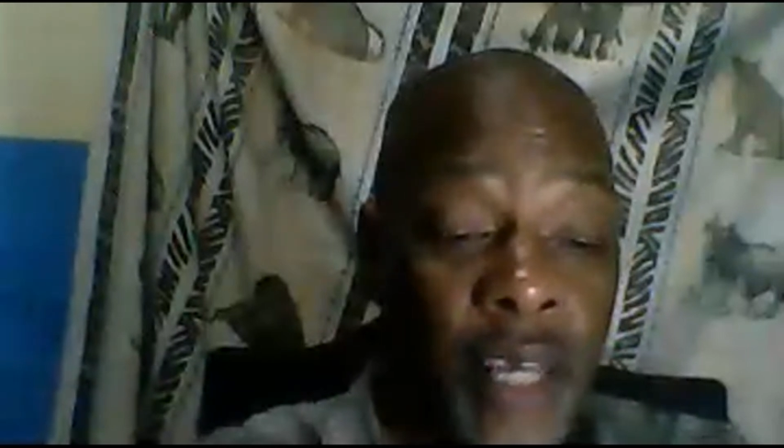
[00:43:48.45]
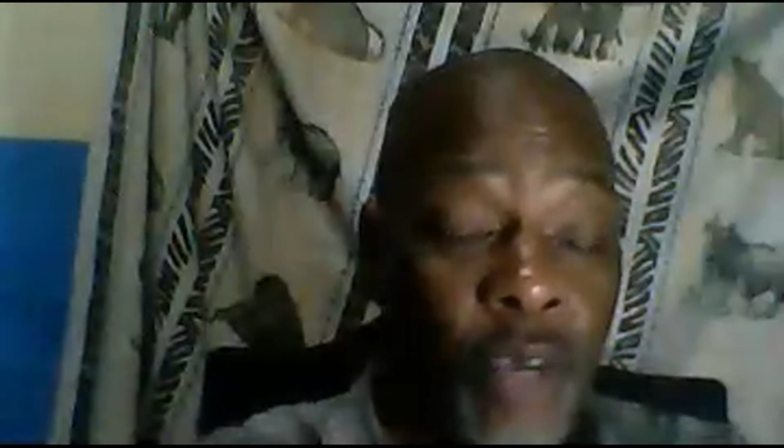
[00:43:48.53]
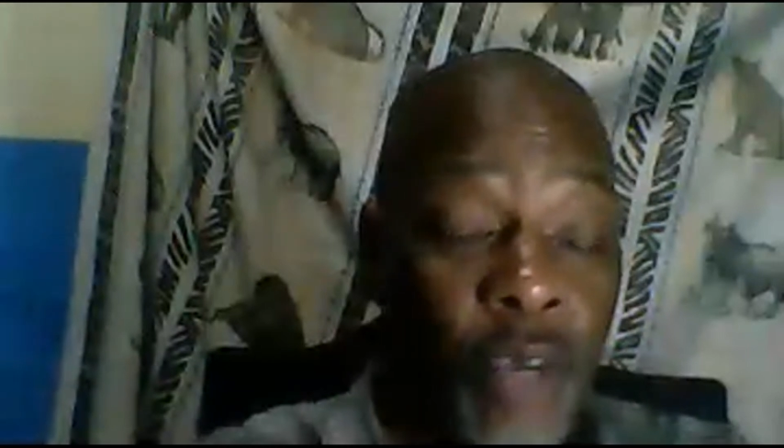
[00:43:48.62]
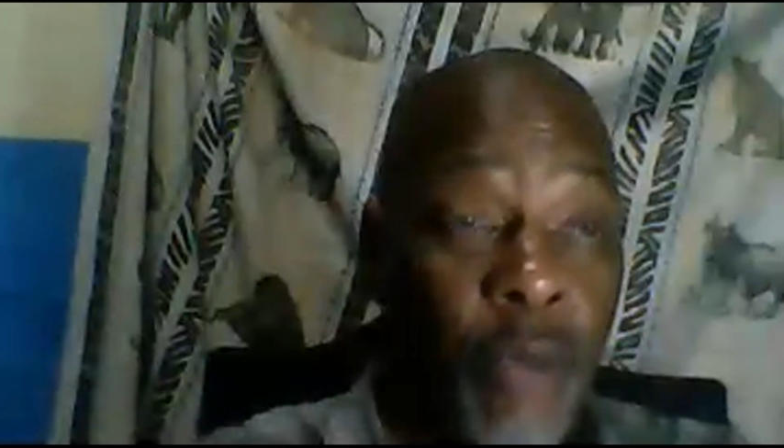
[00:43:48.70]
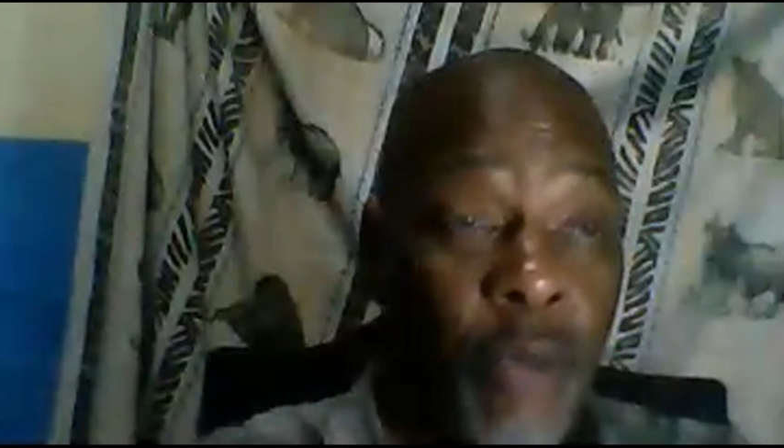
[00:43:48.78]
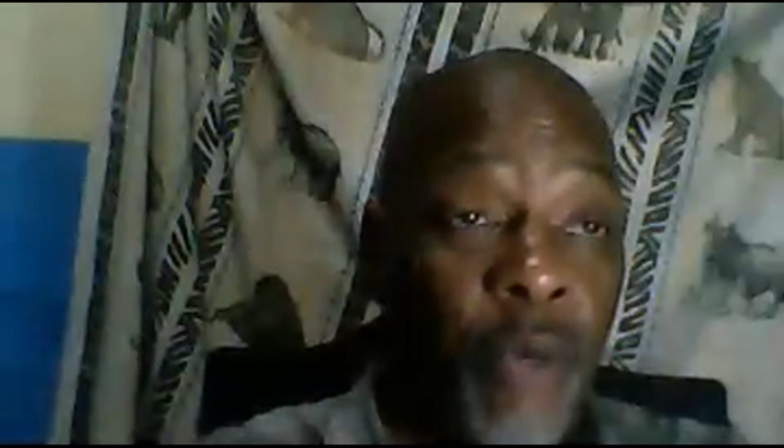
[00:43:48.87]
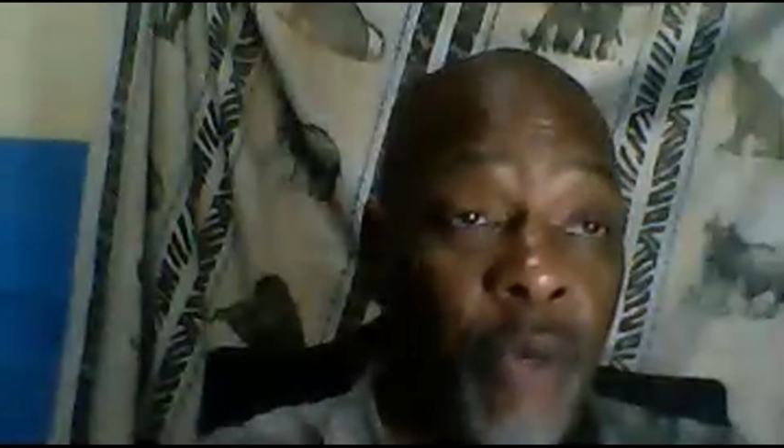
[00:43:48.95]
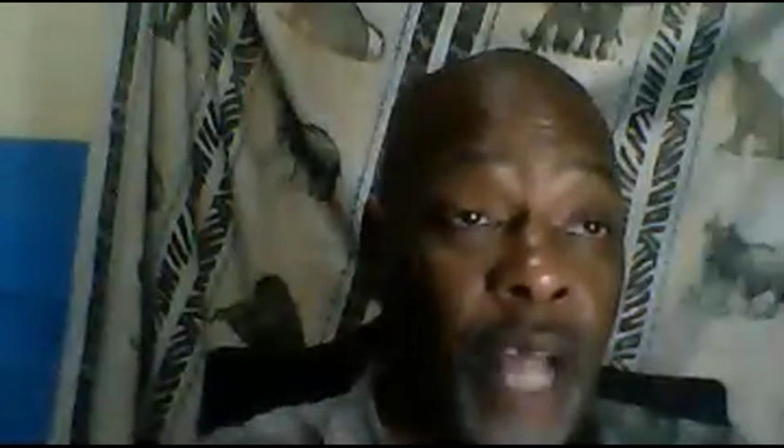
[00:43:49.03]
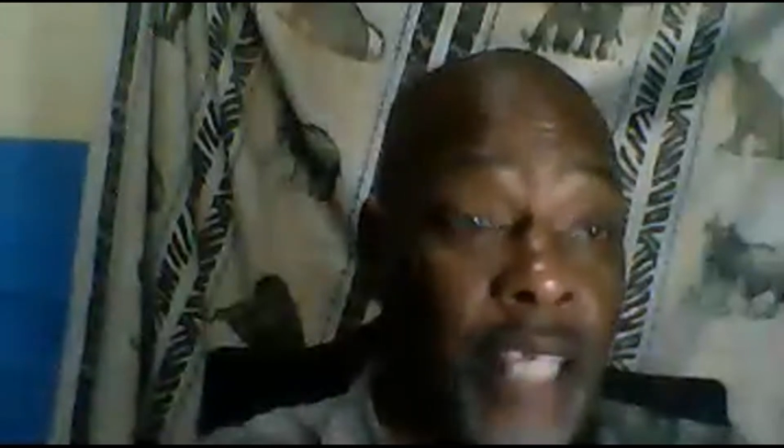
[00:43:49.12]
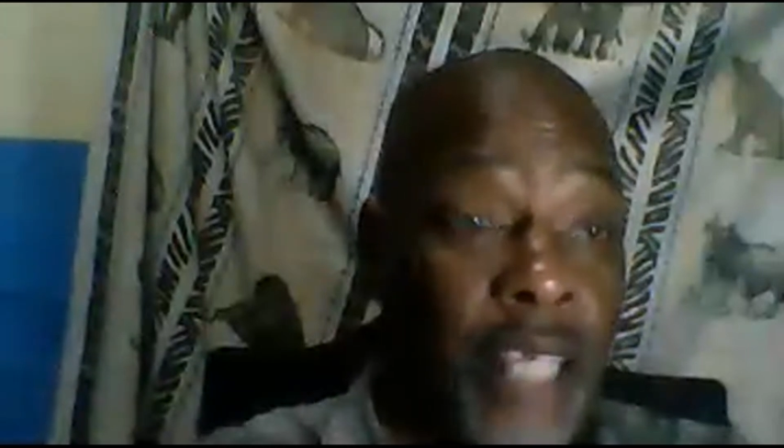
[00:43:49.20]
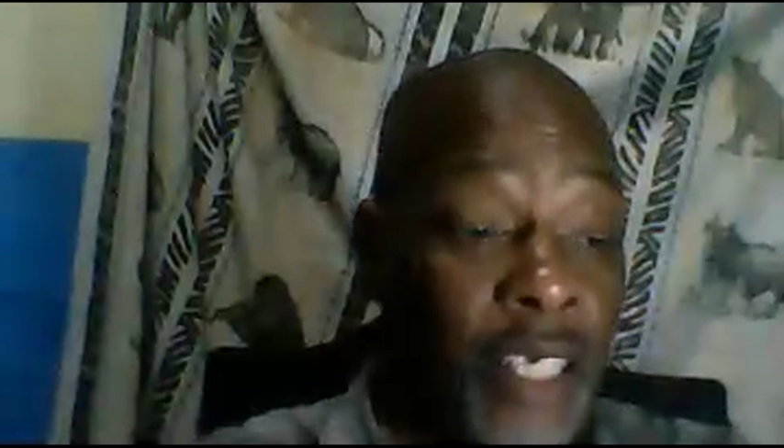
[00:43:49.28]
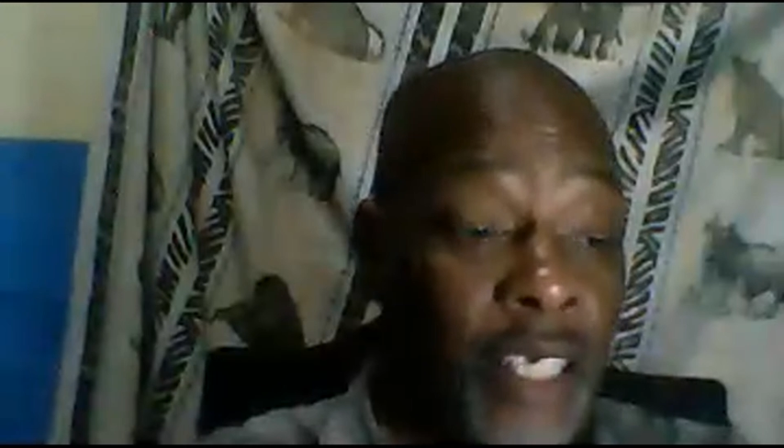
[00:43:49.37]
If you
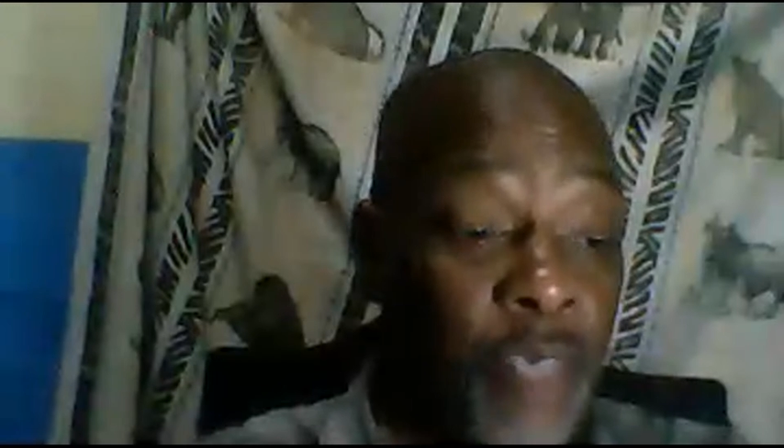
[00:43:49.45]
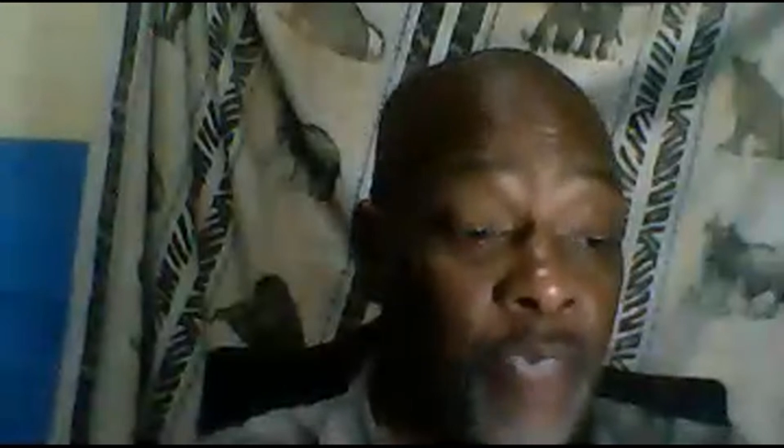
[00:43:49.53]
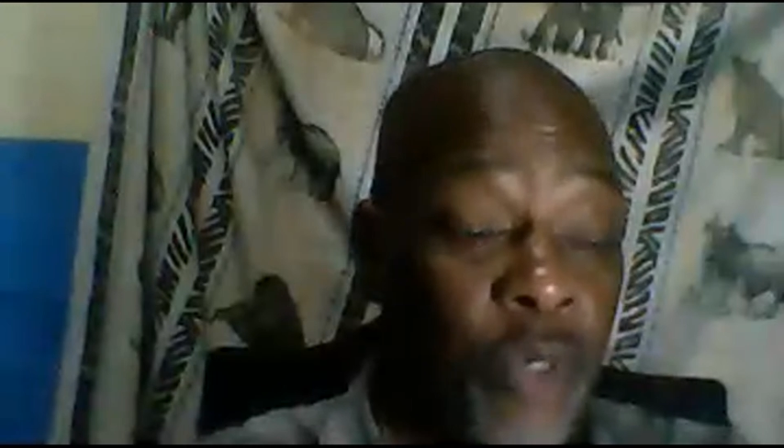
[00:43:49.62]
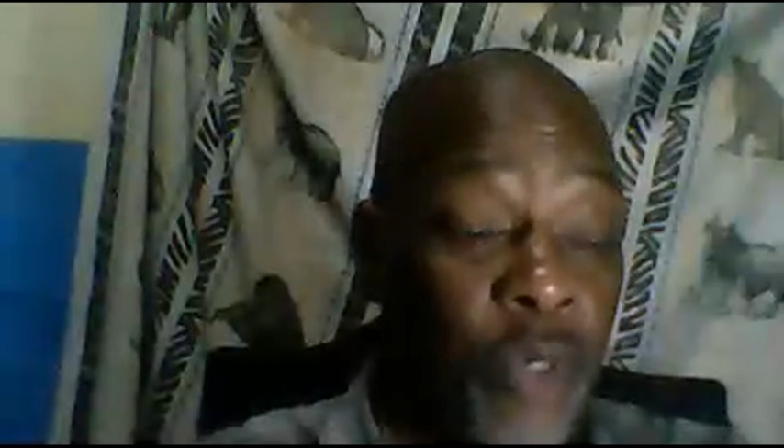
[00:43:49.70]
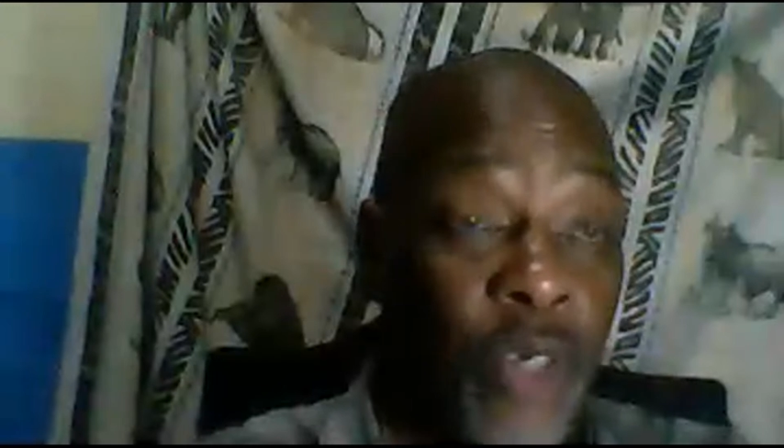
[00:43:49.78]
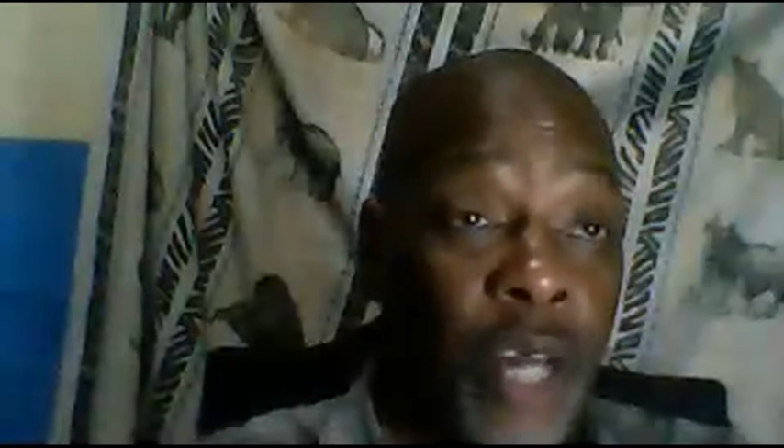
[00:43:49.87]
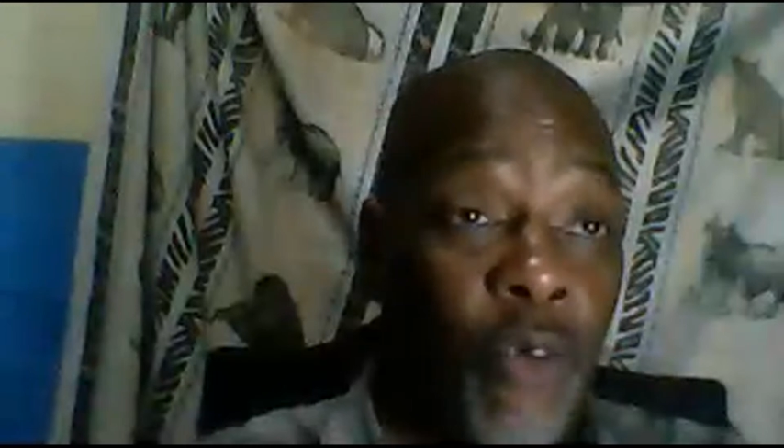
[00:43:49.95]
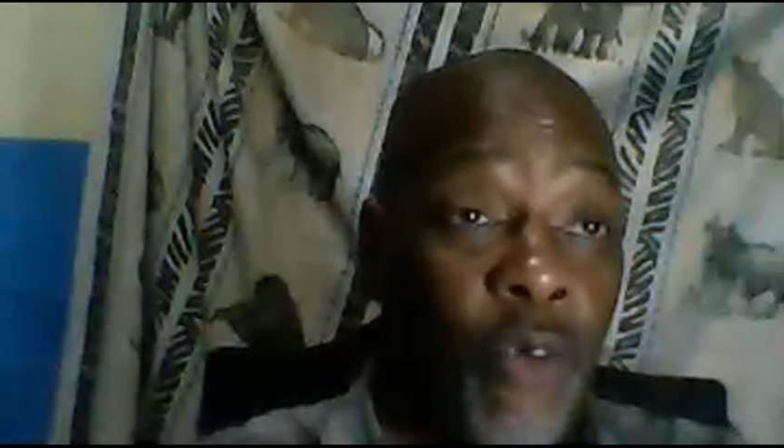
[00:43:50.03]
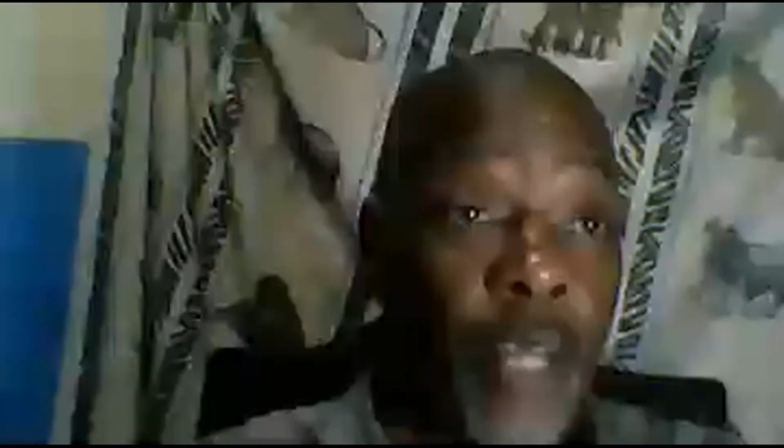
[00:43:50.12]
come here with IT experience,